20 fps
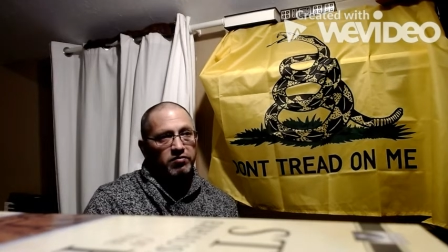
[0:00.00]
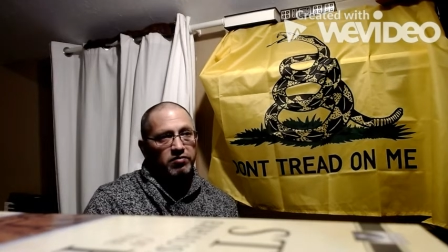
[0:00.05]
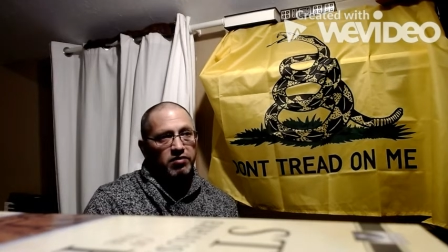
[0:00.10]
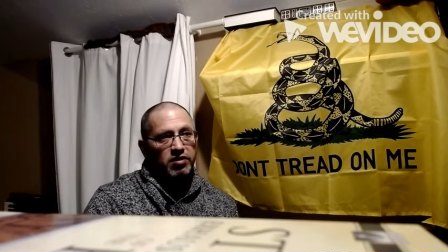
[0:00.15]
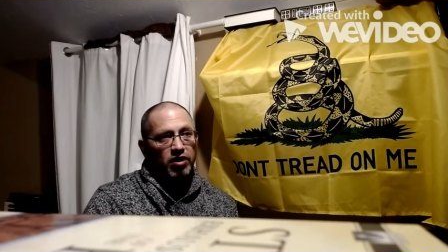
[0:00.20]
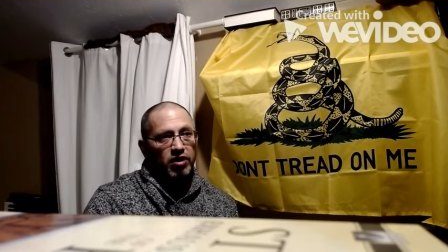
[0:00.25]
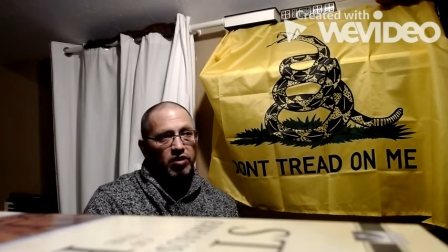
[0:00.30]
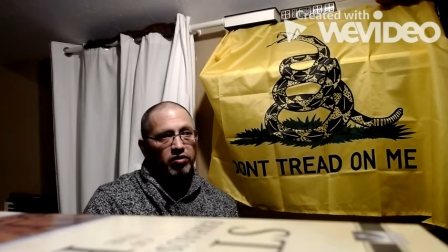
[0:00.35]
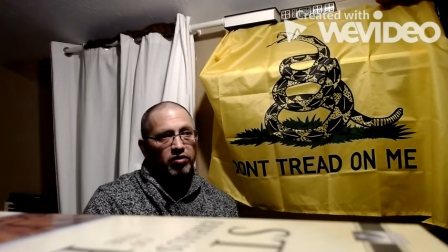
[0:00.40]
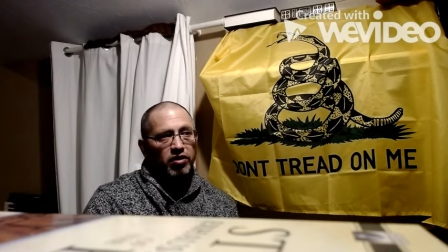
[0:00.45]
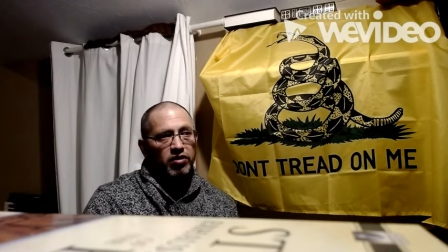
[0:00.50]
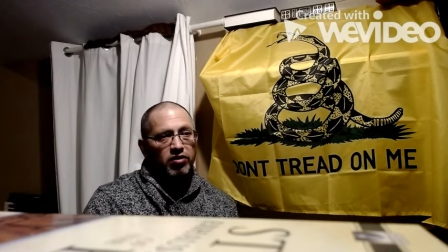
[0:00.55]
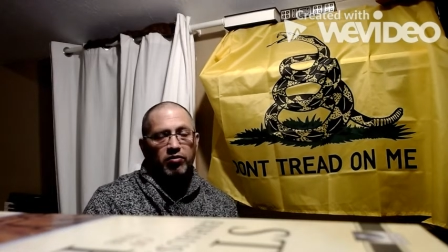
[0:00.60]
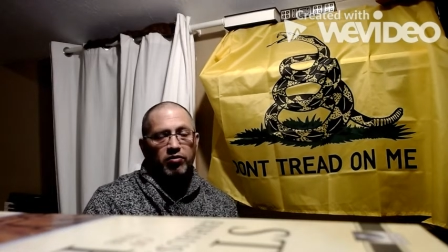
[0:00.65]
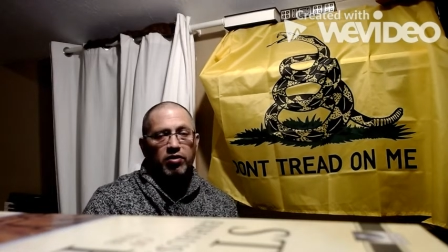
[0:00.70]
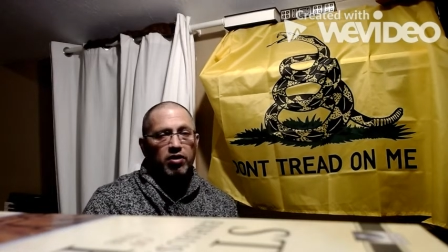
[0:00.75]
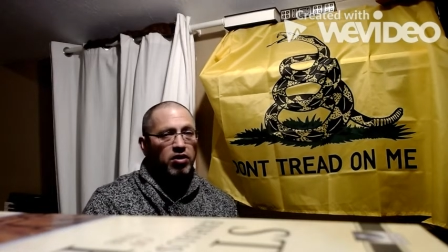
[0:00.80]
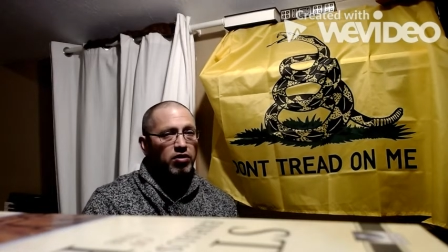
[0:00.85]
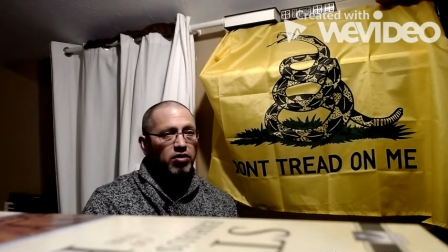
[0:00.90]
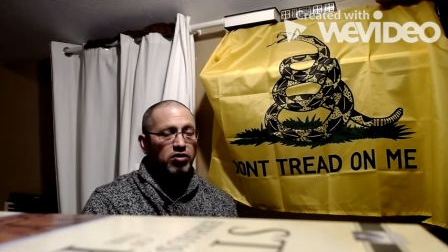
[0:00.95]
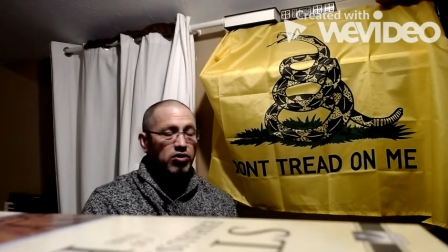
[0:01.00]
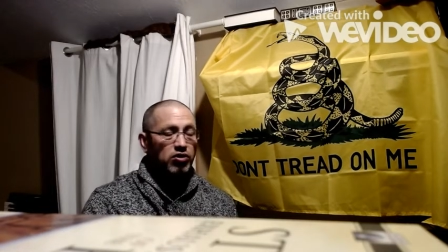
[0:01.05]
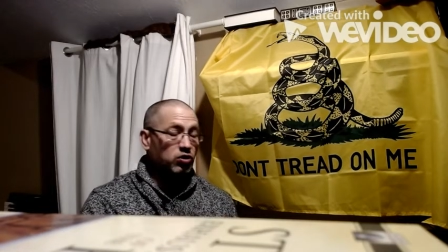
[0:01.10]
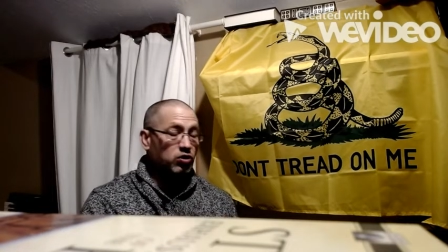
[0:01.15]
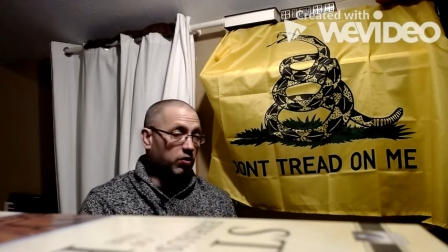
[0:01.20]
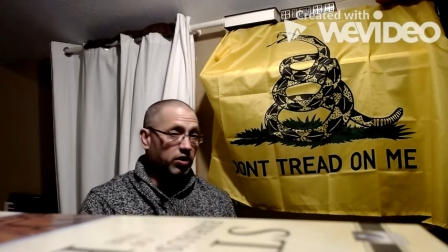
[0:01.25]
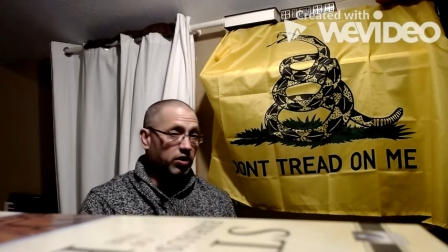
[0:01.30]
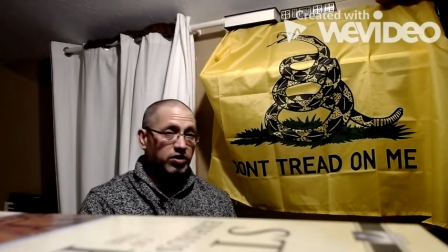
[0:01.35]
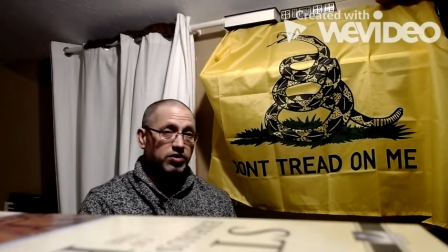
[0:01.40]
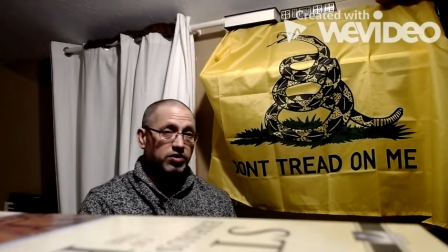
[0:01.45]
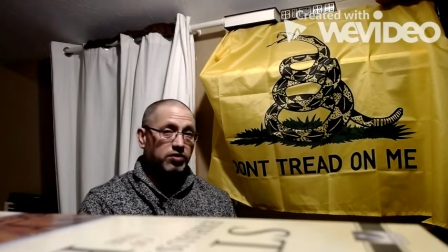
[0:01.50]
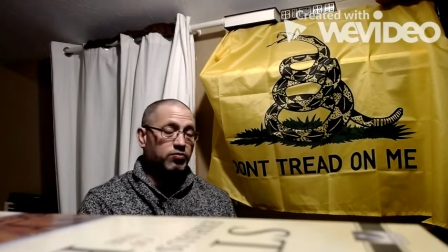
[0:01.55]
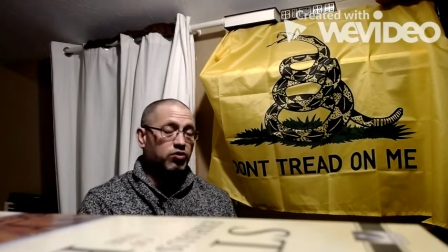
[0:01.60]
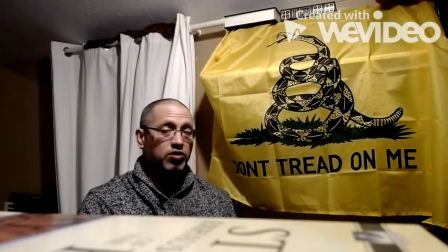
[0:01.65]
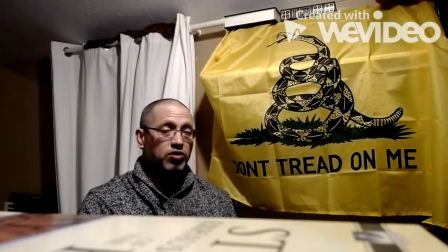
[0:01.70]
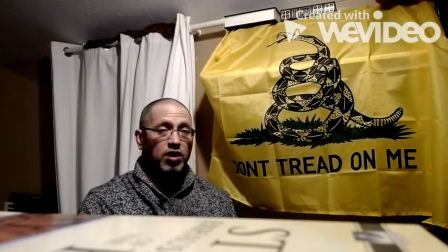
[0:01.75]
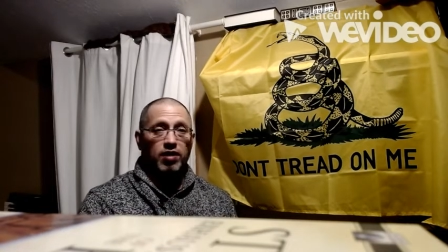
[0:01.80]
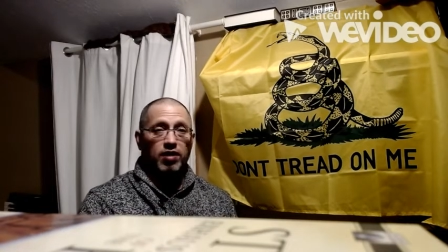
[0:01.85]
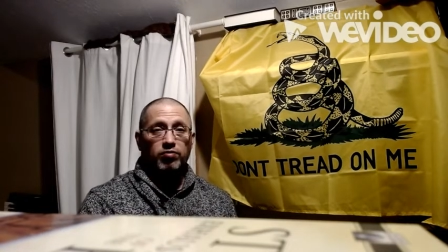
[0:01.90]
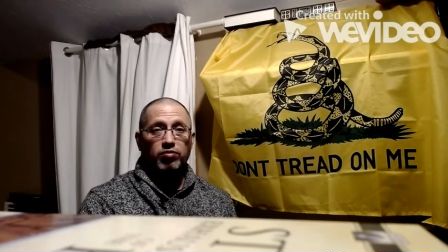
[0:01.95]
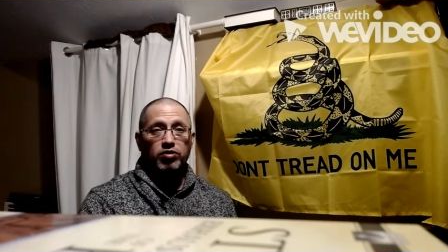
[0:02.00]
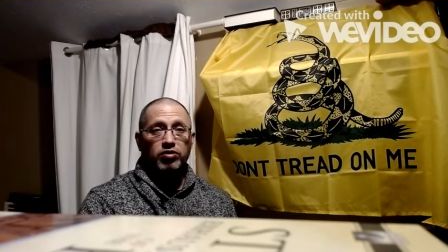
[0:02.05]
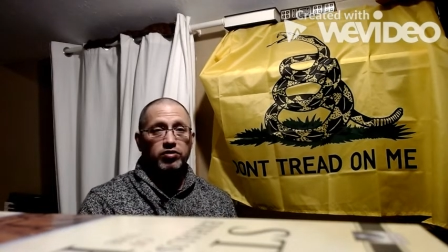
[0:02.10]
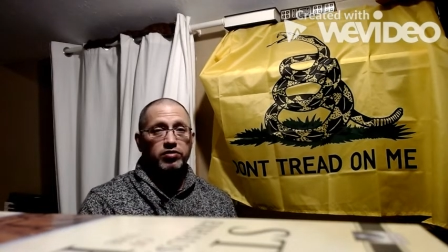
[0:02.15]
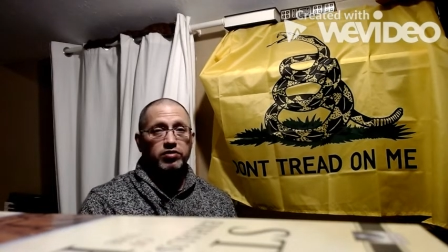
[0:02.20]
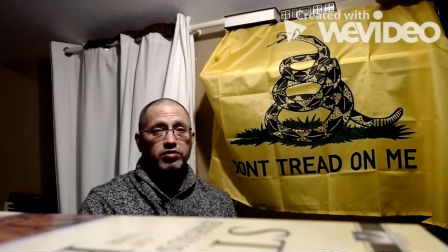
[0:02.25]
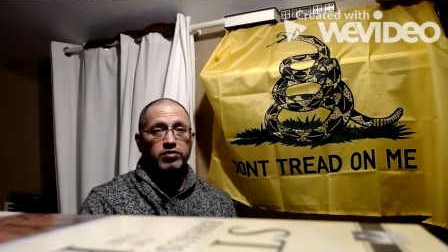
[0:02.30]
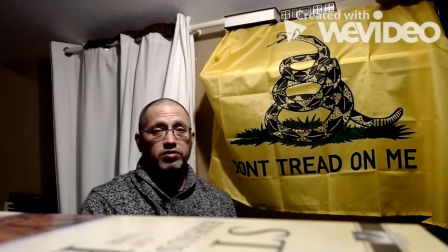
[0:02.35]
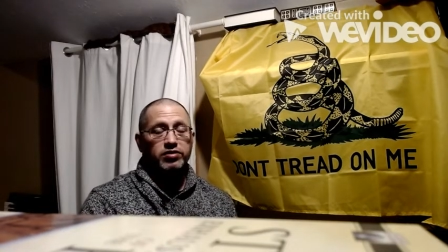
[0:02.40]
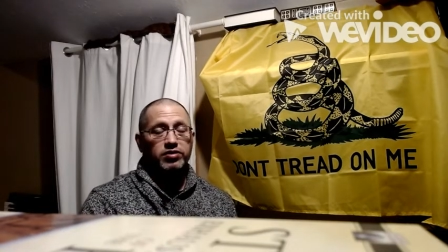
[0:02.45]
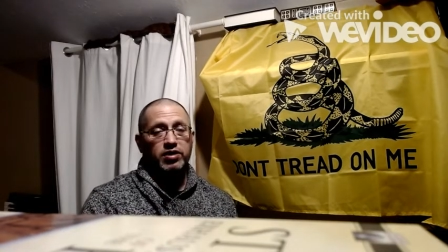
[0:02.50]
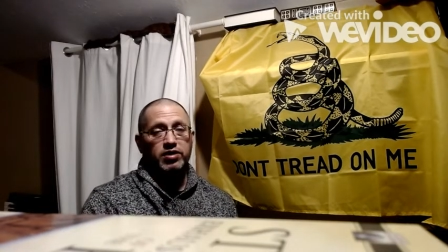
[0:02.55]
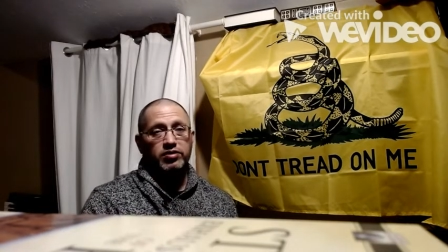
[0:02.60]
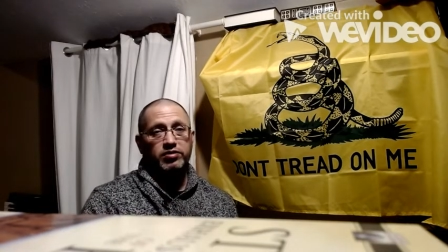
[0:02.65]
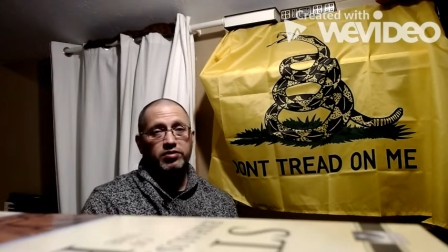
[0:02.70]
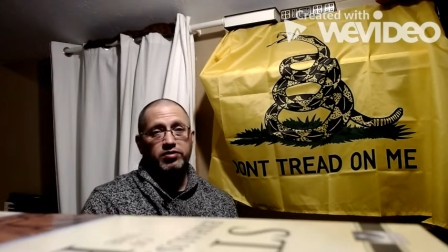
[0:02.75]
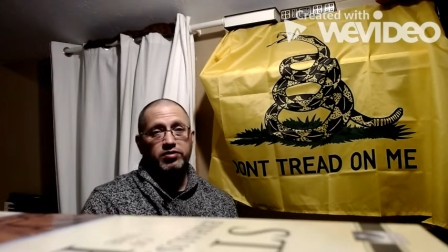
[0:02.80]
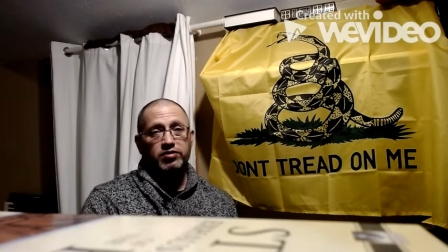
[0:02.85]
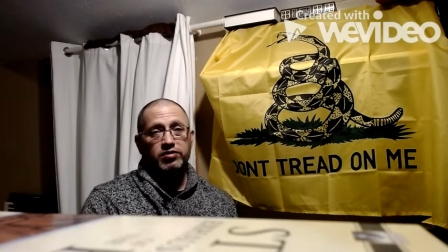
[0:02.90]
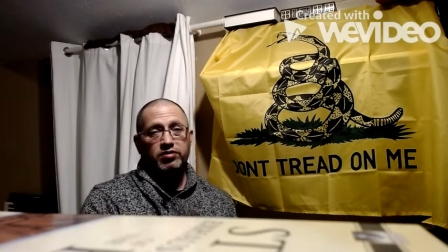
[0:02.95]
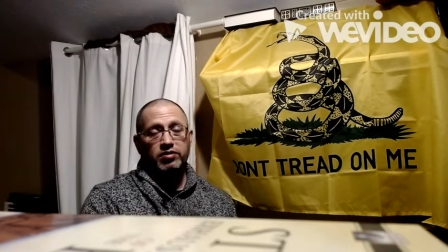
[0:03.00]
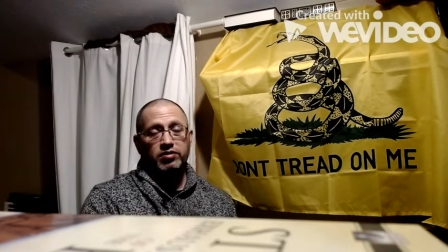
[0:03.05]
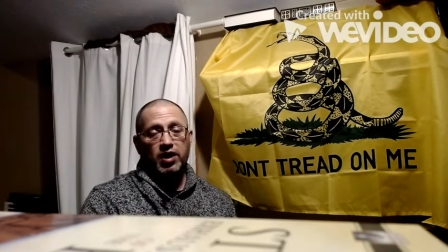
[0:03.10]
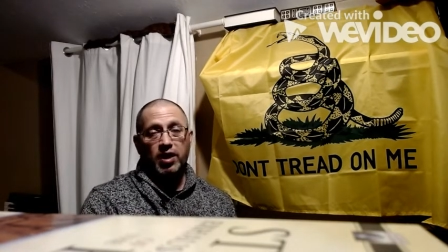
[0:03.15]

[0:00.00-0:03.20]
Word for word: nearly 320 subscribers since